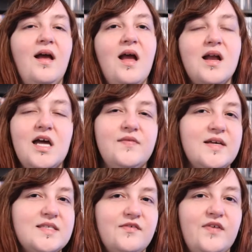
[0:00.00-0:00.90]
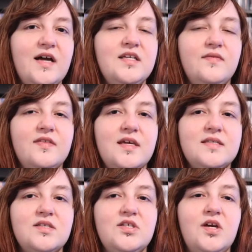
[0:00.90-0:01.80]
kind of has to find other things
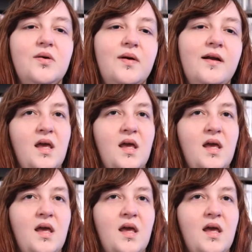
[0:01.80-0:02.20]
to do